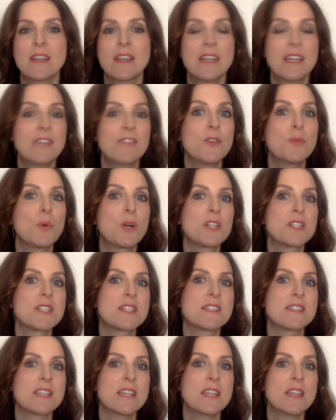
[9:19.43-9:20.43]
If you want to
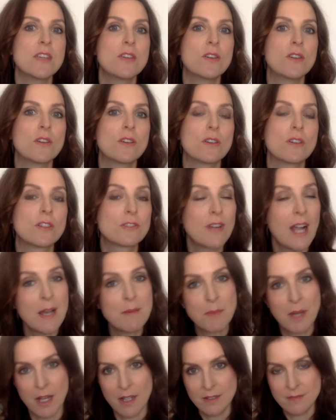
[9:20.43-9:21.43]
see your
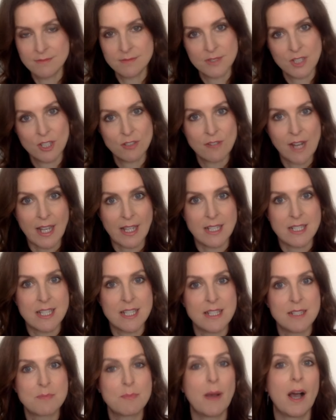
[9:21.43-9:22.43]
grammar
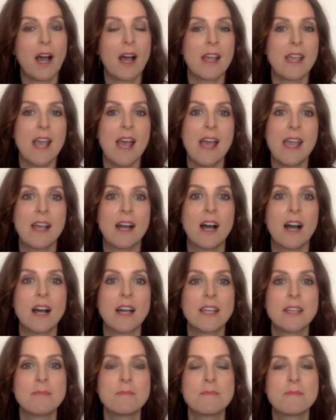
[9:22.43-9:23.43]
corrected by
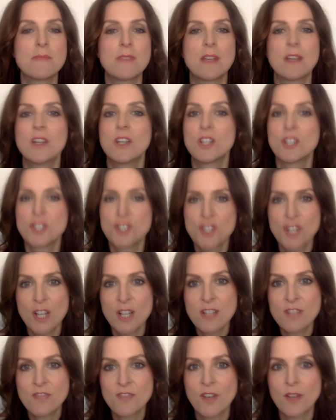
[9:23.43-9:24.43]
AI,
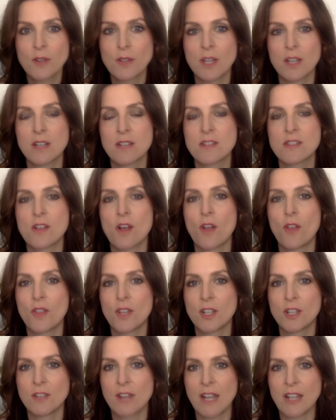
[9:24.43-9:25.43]
just focus on the
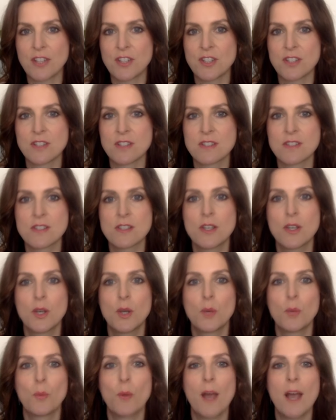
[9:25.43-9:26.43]
corrections
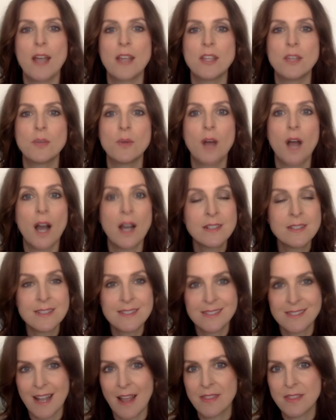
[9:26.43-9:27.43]
where you
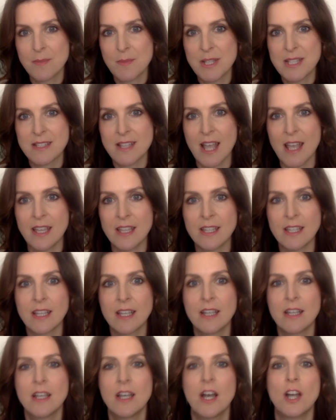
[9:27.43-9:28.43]
understand the mistake
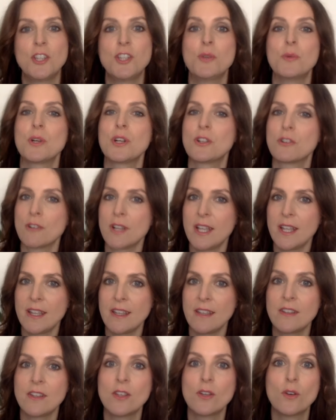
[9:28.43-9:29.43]
and you
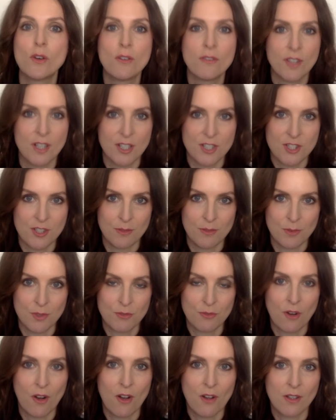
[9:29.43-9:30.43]
agree your version was
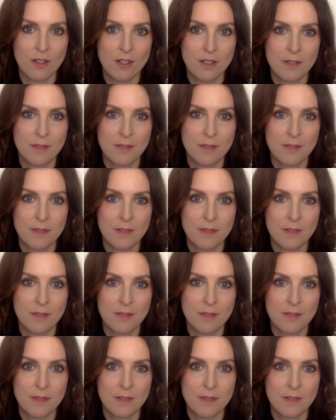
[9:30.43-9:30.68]
wrong.